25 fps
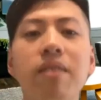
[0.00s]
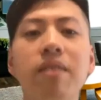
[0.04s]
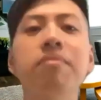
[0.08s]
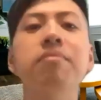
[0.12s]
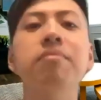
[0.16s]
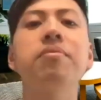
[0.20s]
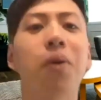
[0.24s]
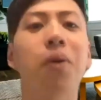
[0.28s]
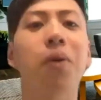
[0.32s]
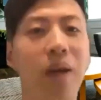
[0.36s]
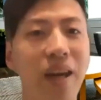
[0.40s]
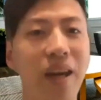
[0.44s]

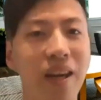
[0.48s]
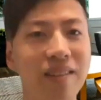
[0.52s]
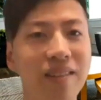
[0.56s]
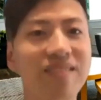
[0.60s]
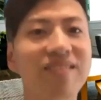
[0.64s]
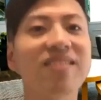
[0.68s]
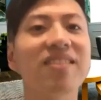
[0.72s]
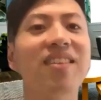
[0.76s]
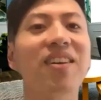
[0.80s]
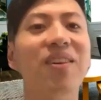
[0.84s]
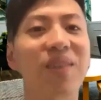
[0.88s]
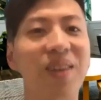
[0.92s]
really we're
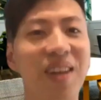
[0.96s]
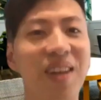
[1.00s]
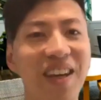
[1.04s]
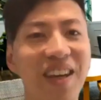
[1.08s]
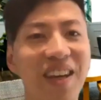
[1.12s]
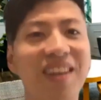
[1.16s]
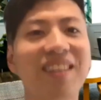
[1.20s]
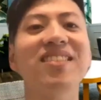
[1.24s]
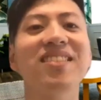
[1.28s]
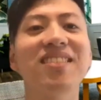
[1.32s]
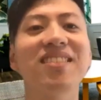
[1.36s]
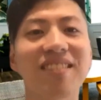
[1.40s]
trying to make
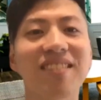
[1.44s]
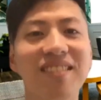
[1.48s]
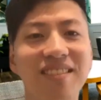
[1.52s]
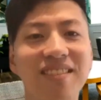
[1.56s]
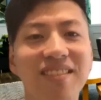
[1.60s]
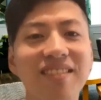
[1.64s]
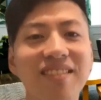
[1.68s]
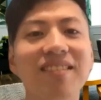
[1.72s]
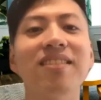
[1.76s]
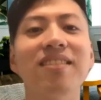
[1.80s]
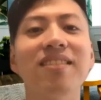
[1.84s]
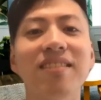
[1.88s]
it
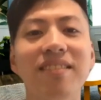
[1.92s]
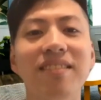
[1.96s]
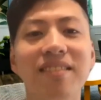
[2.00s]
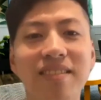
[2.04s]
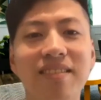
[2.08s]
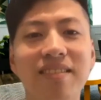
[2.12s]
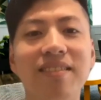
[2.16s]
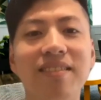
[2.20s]
sound more